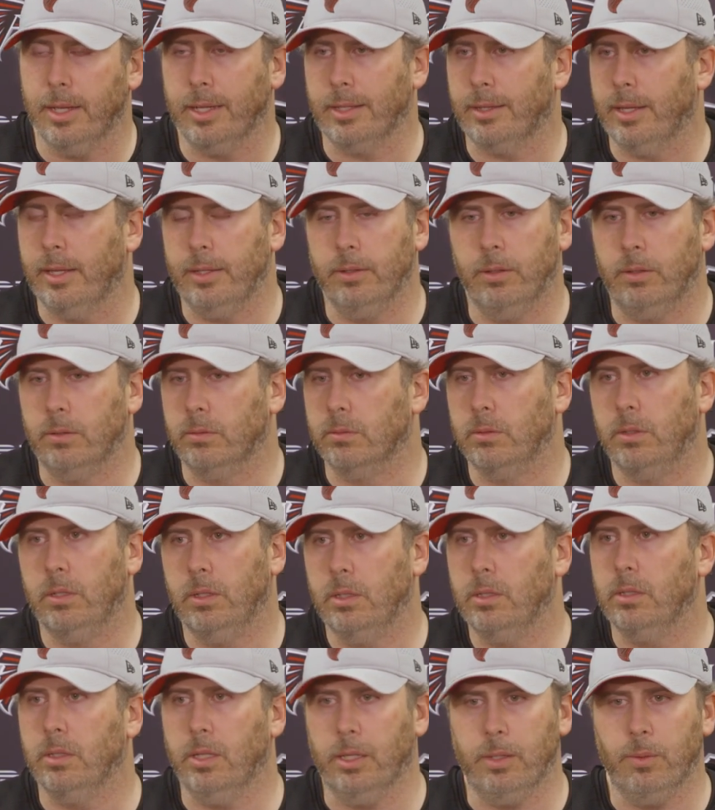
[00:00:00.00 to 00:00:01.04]
like they don't.
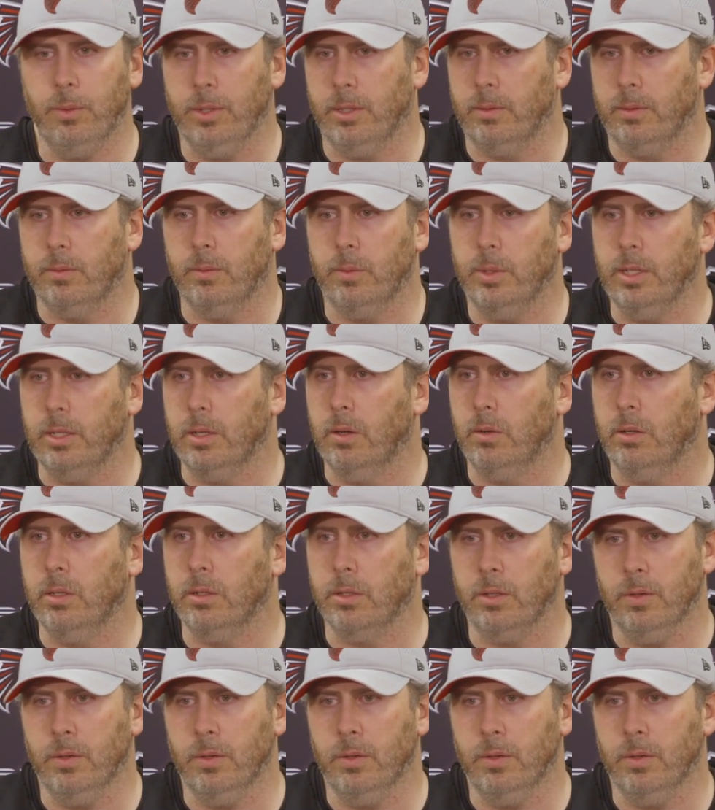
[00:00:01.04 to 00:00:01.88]
Like we we know it.